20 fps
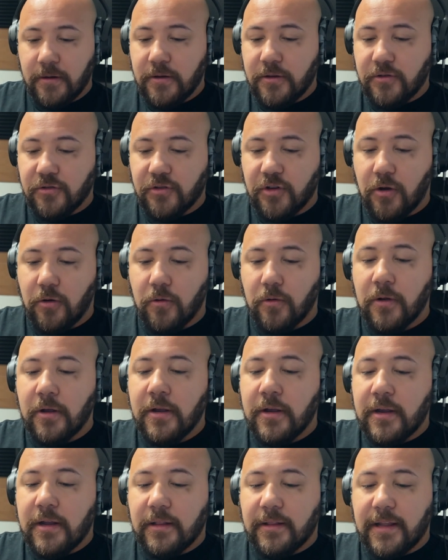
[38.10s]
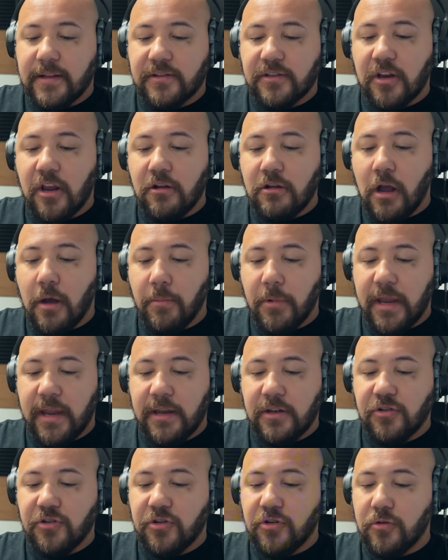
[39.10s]
So let's come
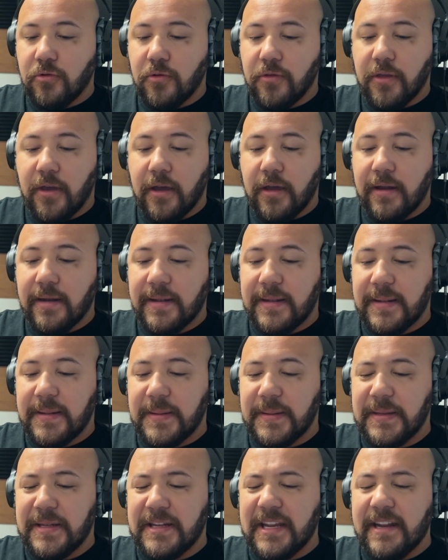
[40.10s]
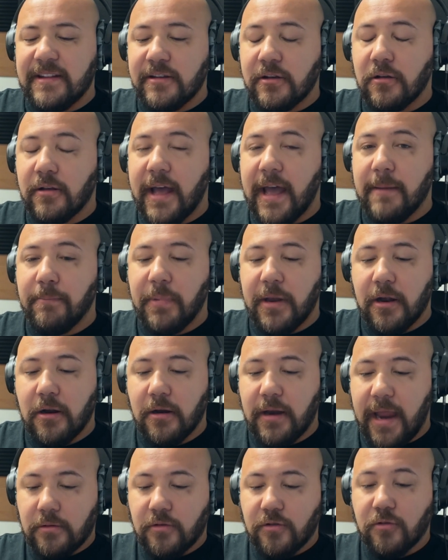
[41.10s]
into the detail app
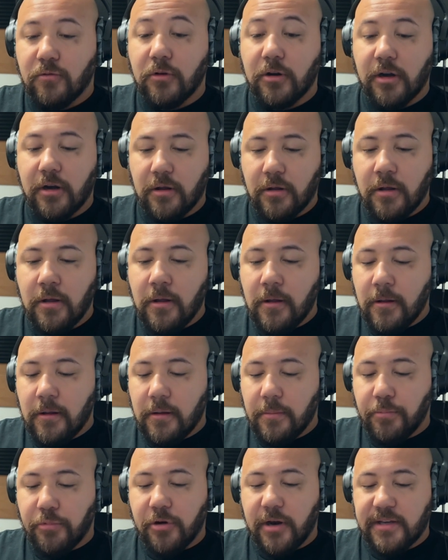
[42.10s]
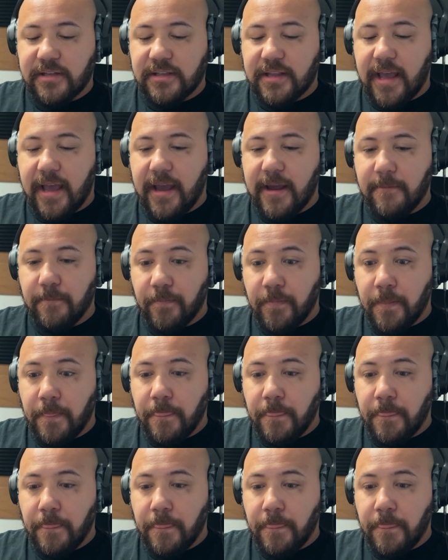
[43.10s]
here. So we're gonna press that,